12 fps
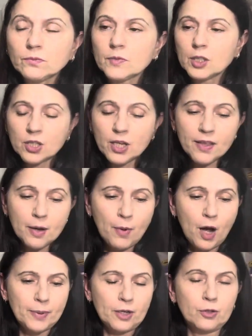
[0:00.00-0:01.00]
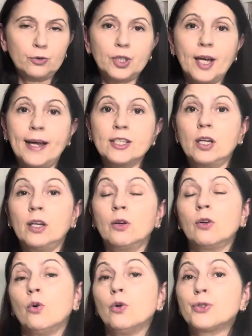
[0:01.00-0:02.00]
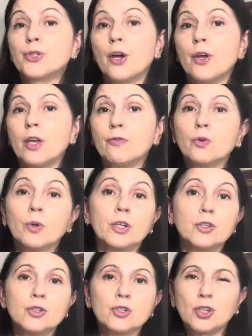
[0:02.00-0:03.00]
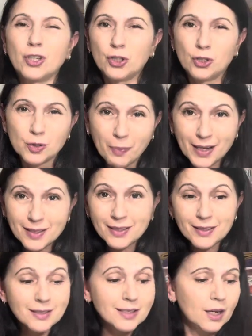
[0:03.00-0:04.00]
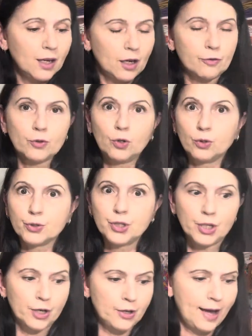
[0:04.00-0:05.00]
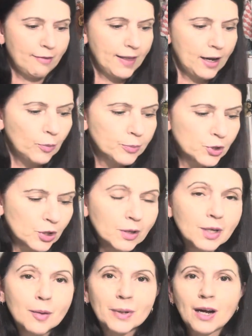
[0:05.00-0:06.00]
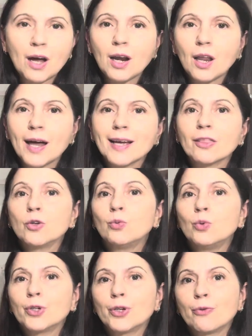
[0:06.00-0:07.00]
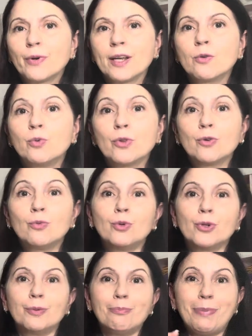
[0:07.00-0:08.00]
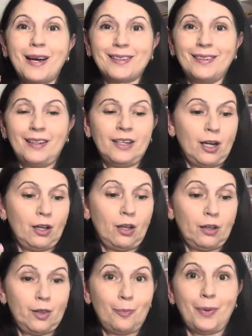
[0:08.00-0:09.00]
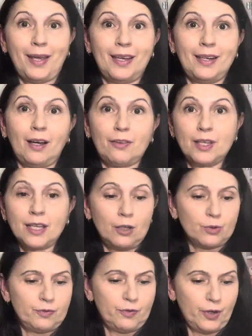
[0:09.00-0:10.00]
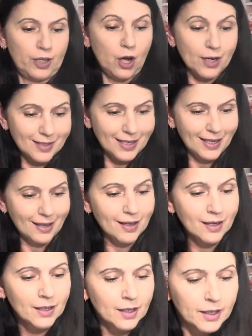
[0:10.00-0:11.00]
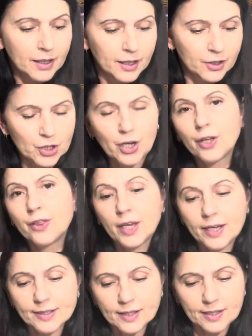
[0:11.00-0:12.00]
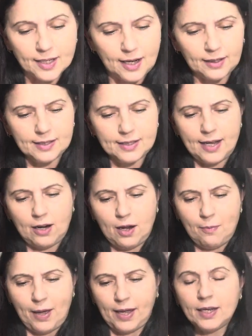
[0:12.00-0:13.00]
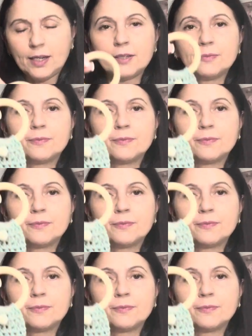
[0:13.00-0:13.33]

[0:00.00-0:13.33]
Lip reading: So that might be a good gauge. Also, if you want to use, you can use buttons. Of course, you have that option. But I like the wooden ring with the wooden button, like the bead. I think it looks very nice together. So these are the colors that I made.